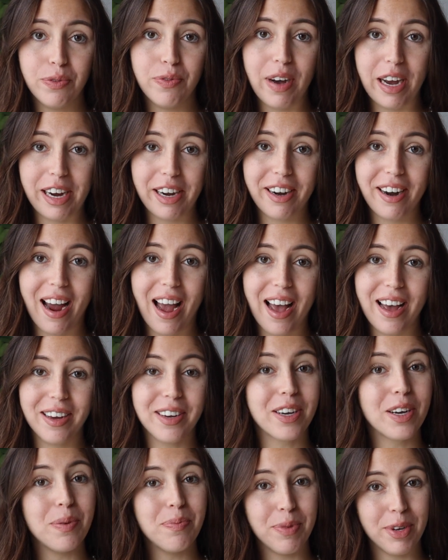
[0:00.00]
fire at a
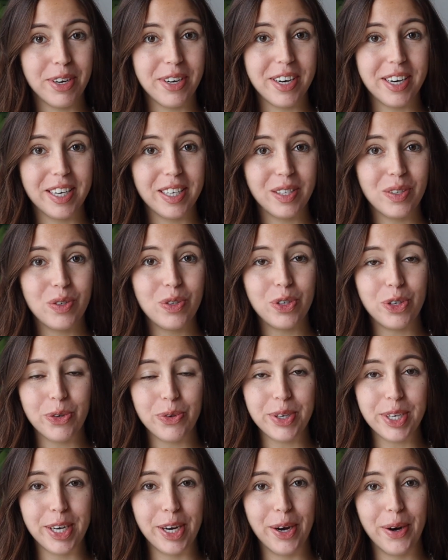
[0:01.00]
community
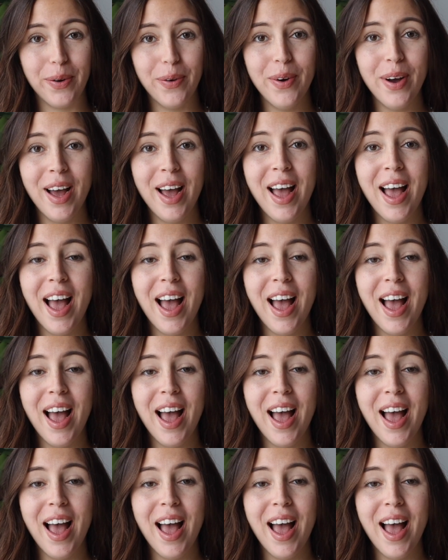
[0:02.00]
studio,